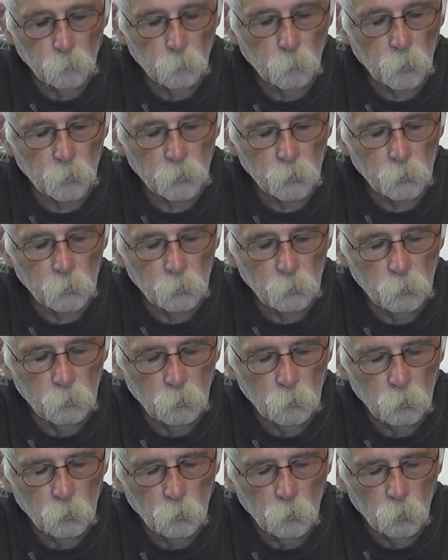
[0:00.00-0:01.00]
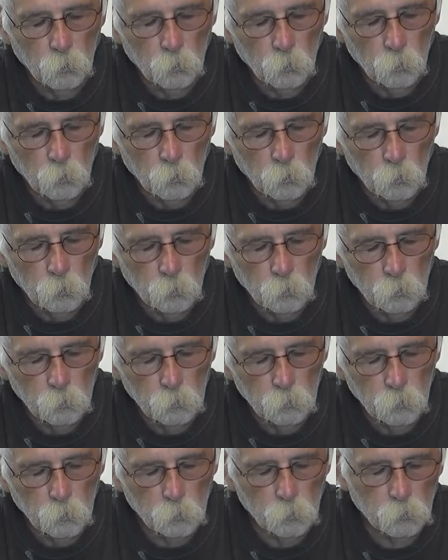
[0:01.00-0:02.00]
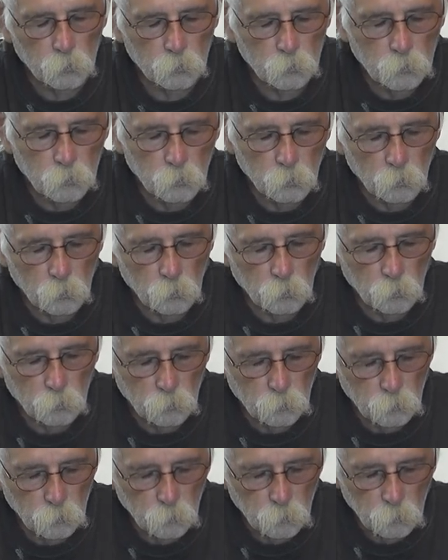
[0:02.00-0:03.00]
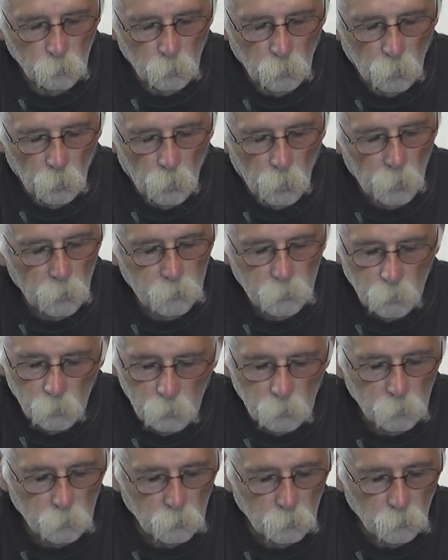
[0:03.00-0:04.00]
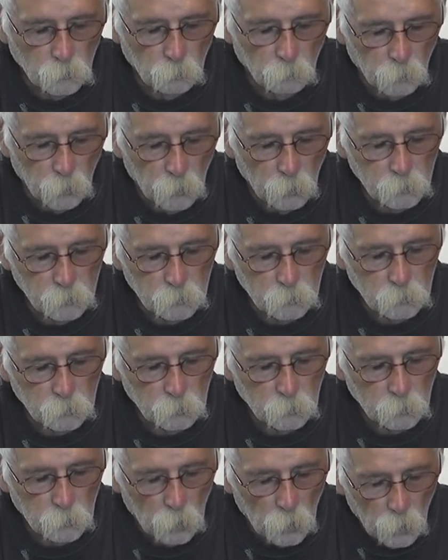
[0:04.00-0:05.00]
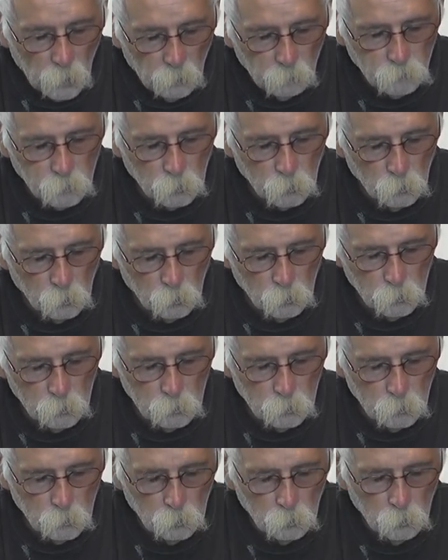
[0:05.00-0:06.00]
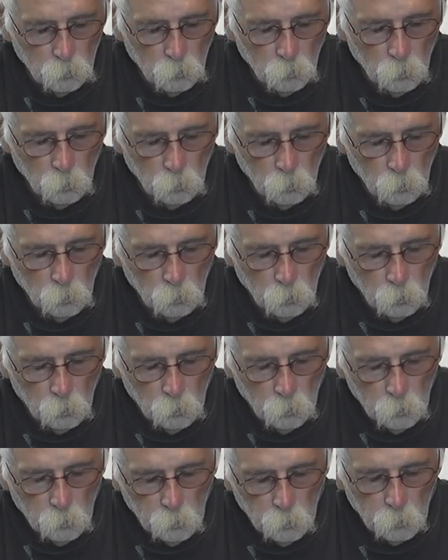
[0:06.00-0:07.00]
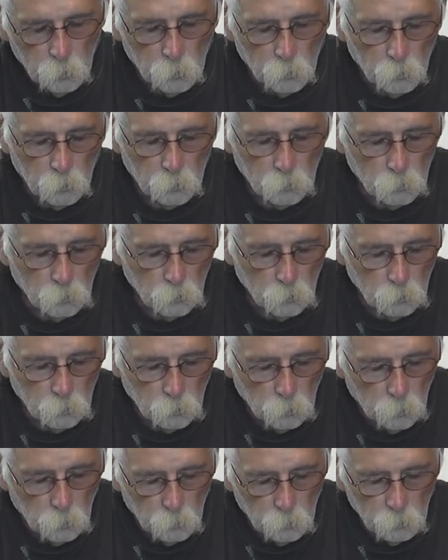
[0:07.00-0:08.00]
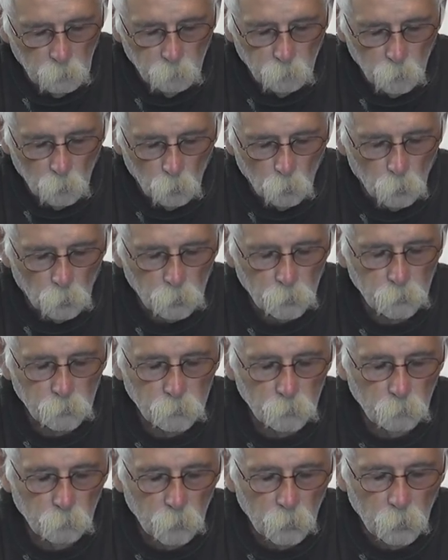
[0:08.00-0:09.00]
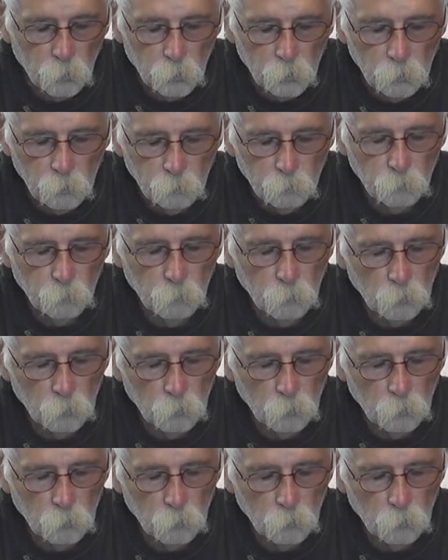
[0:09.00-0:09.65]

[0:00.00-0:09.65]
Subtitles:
method is, I think, the best that I've used. And if it works for me